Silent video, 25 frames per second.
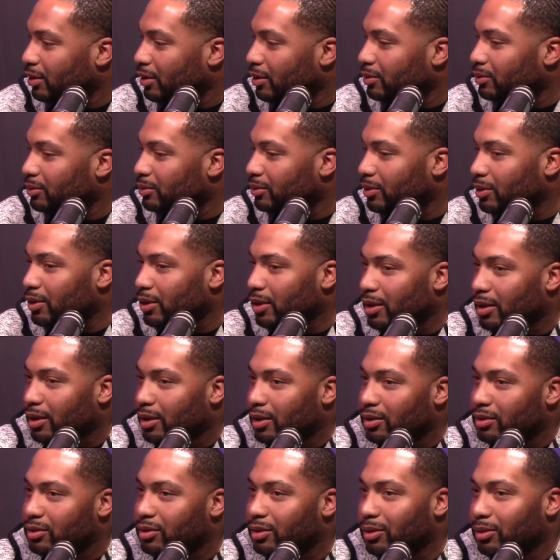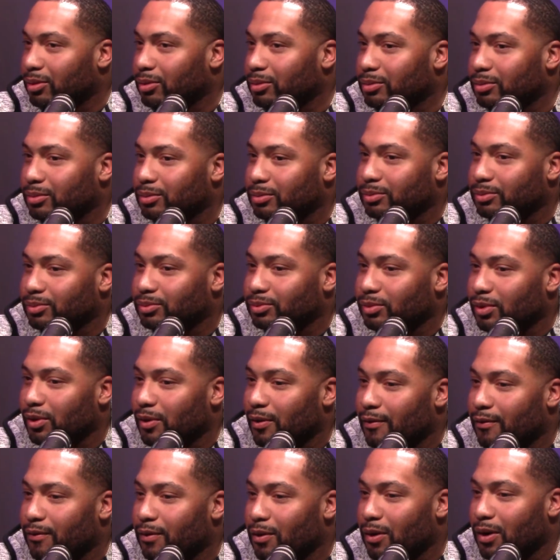know? So,
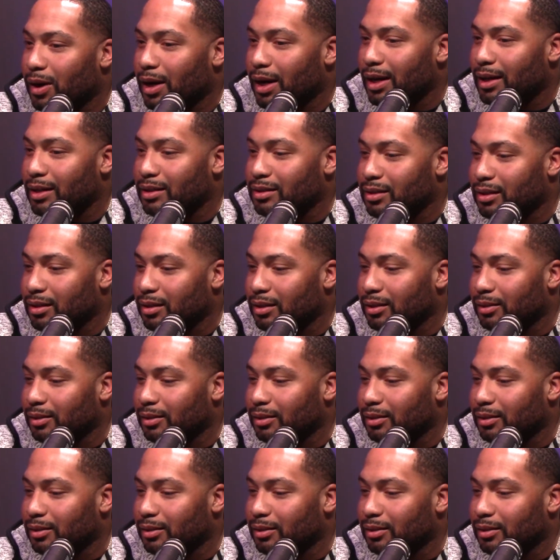far as